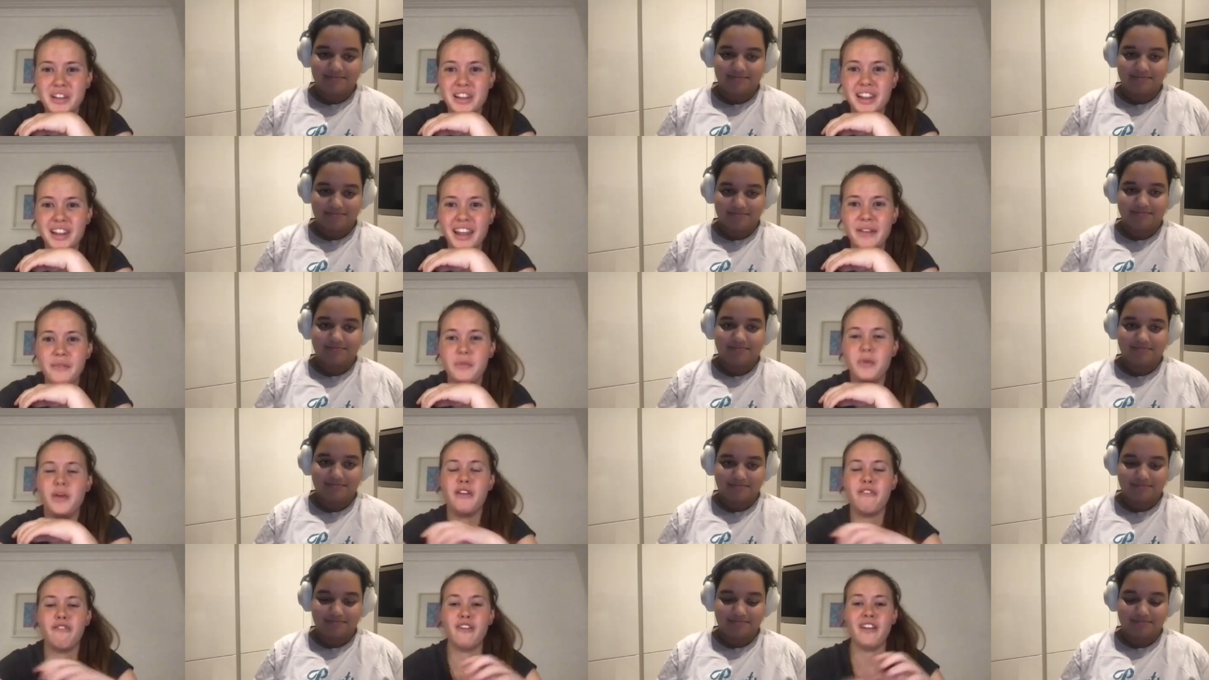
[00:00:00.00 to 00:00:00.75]
Speaker 1: Like when
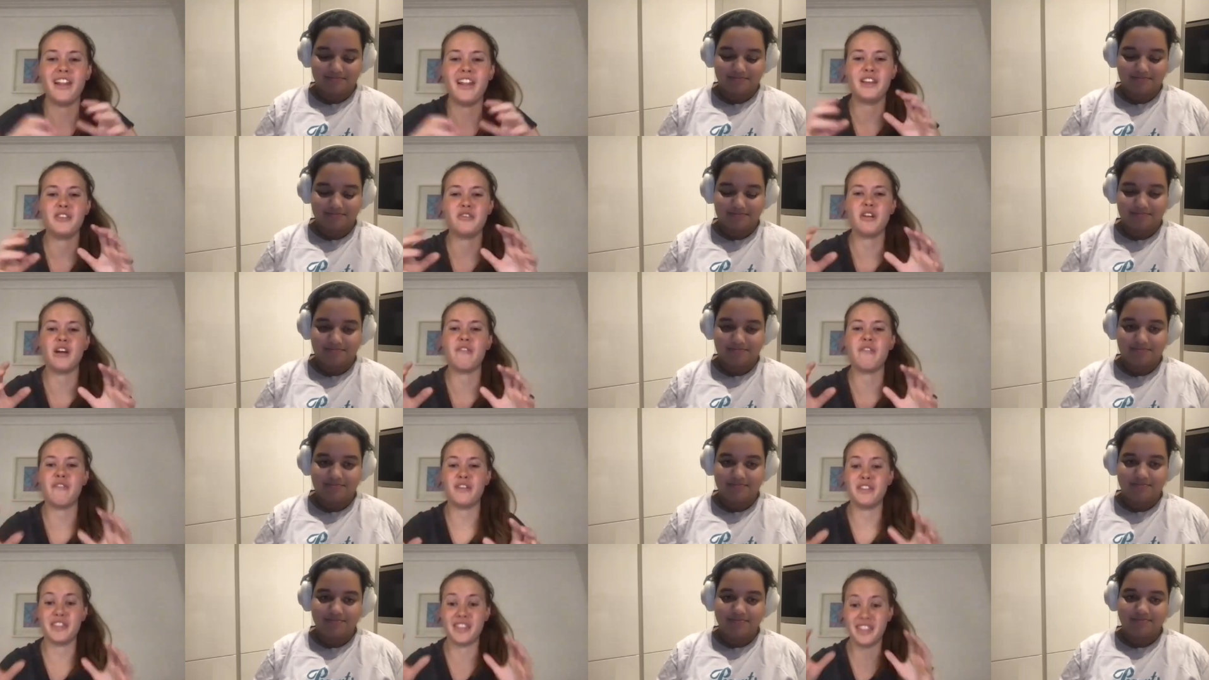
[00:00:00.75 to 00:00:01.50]
I feel like
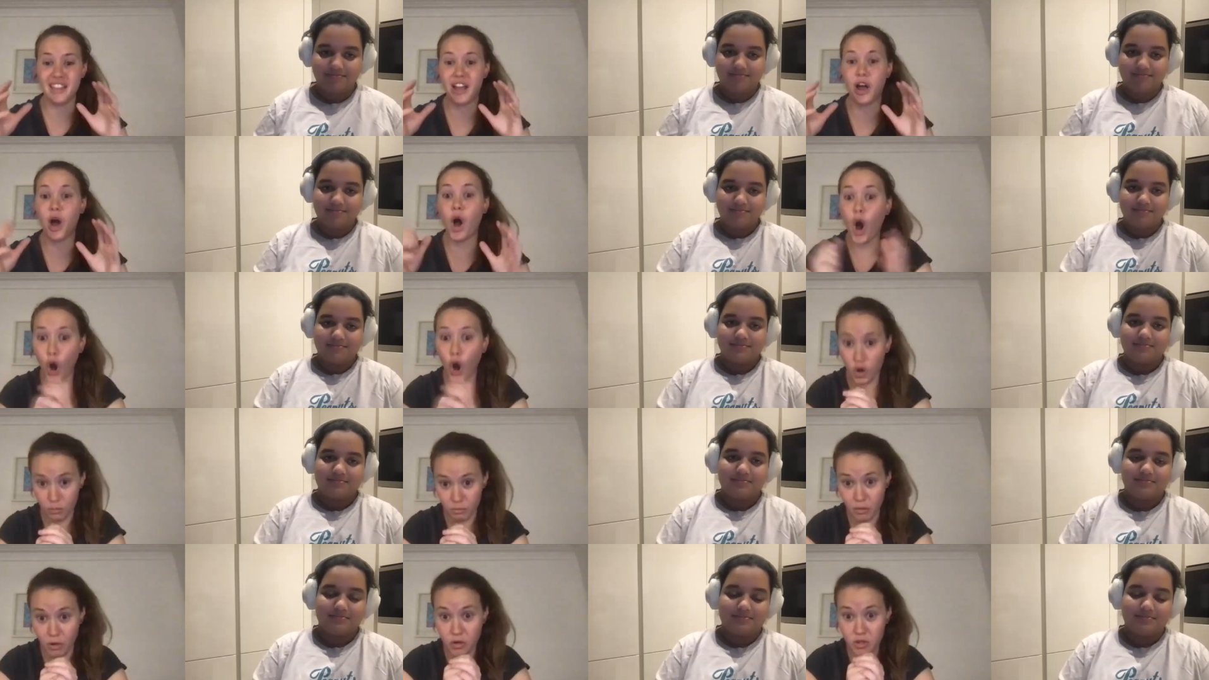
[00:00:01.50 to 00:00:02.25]
Trevor
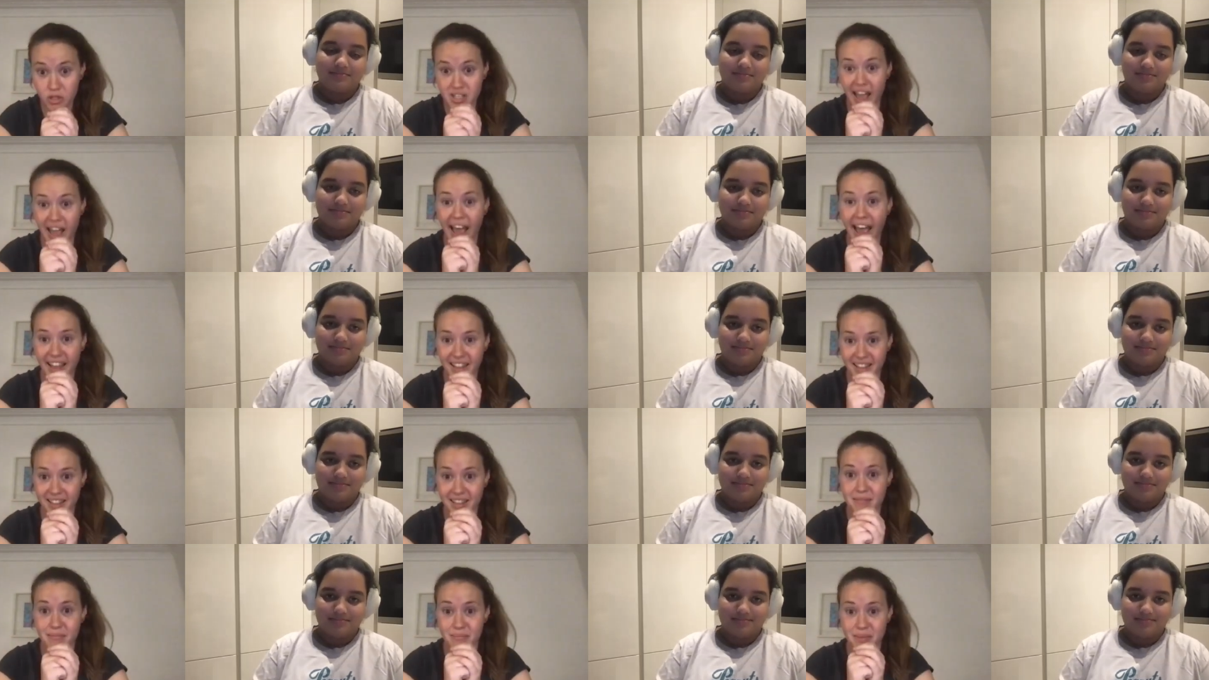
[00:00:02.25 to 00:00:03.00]
almost had
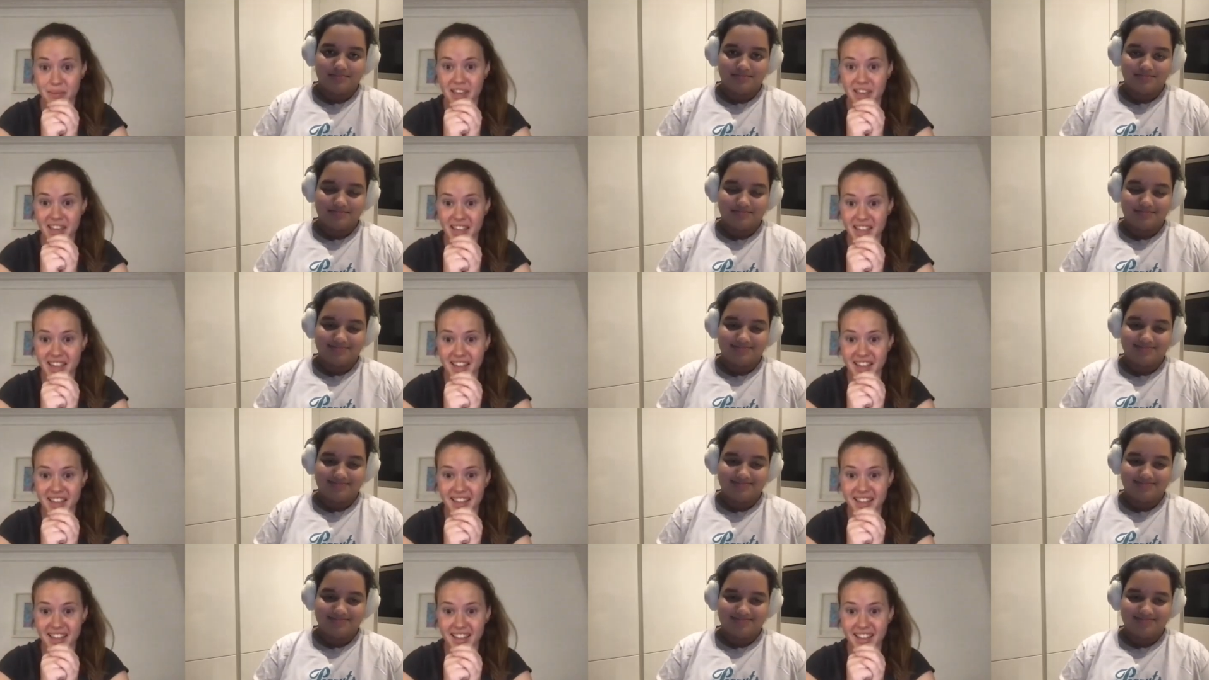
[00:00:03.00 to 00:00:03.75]
the bee,
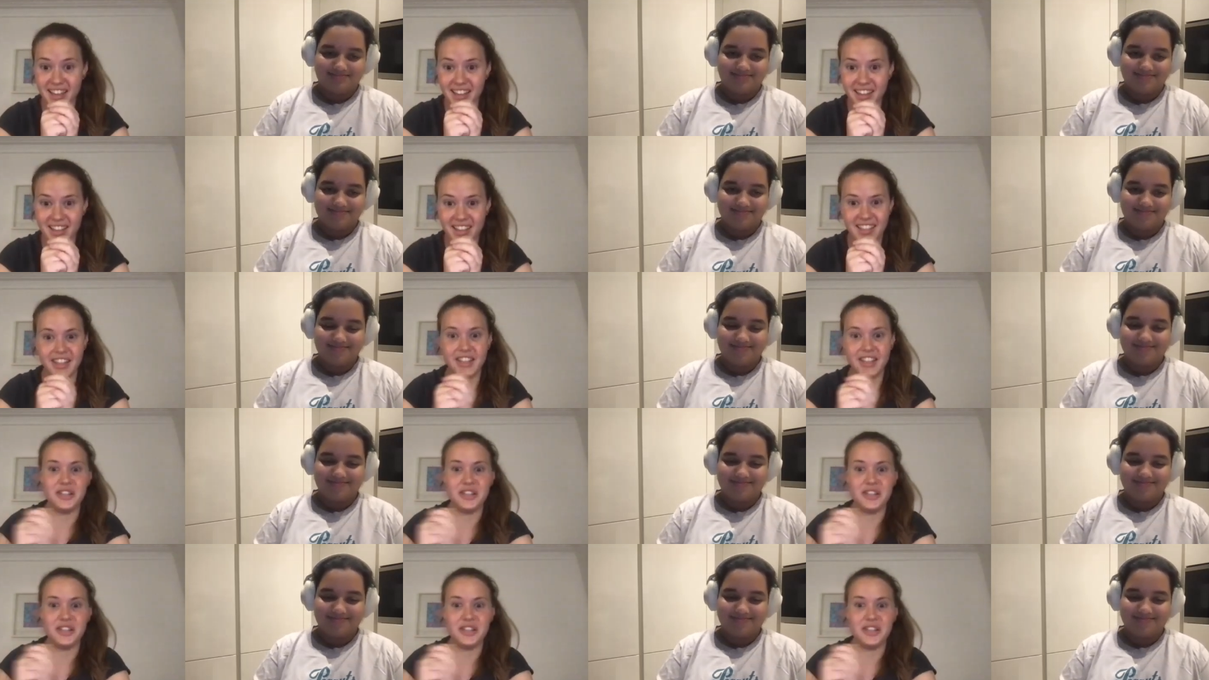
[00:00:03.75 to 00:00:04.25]
the